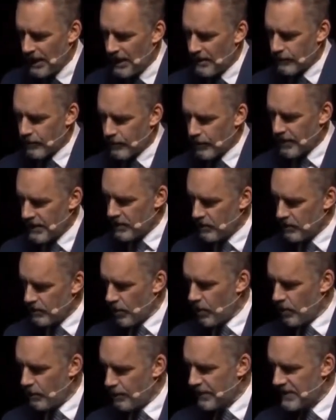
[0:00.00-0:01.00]
for the
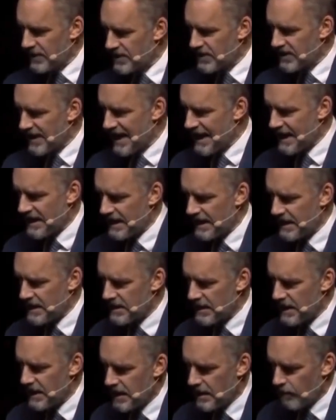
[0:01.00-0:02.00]
utopian state
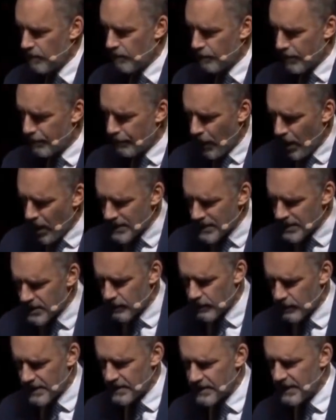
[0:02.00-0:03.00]
is
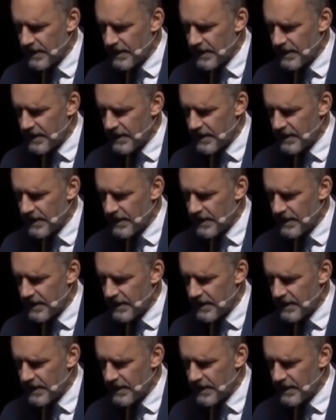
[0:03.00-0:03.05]
preposterous.